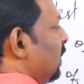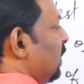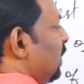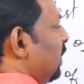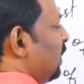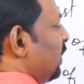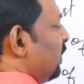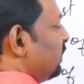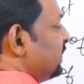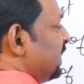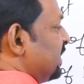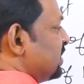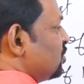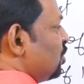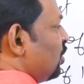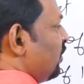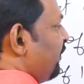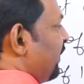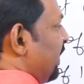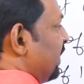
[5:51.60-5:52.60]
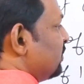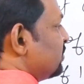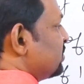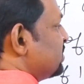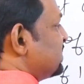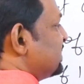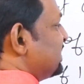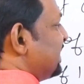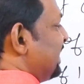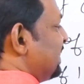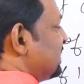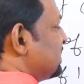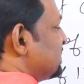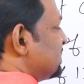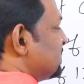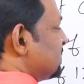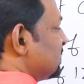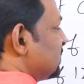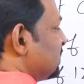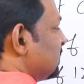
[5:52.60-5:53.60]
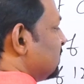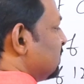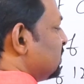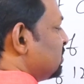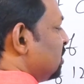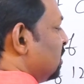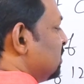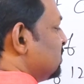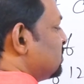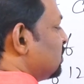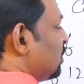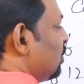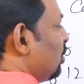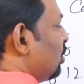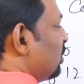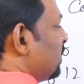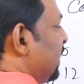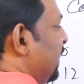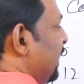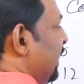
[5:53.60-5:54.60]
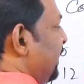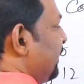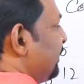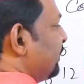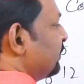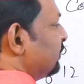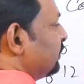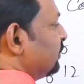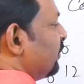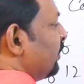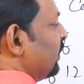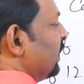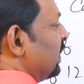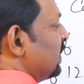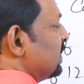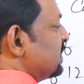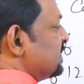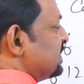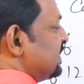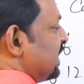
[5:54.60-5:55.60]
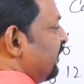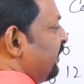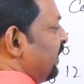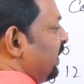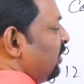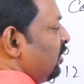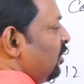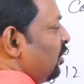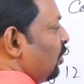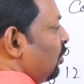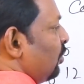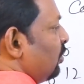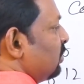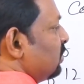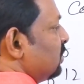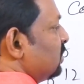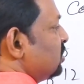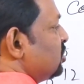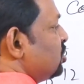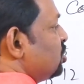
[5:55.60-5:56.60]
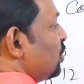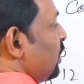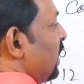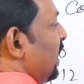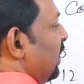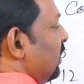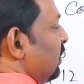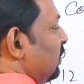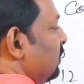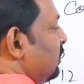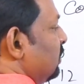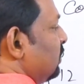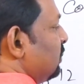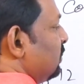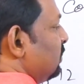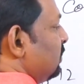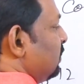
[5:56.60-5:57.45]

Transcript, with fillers: uh, there is no 5, 6, is also okay. 7, no. 12.